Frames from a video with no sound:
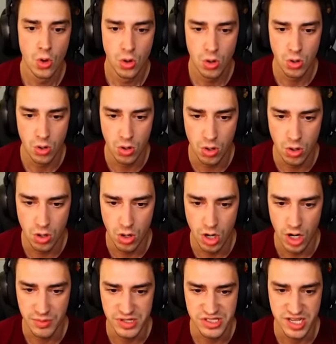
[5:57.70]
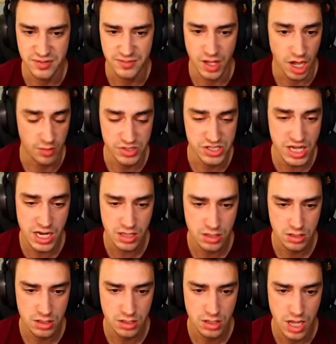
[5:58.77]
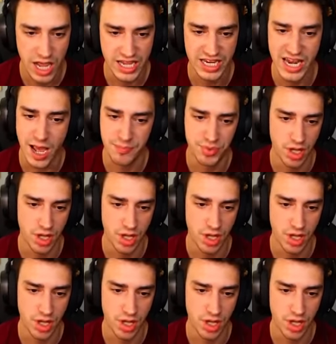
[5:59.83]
Oh, I almost hit it. I cannot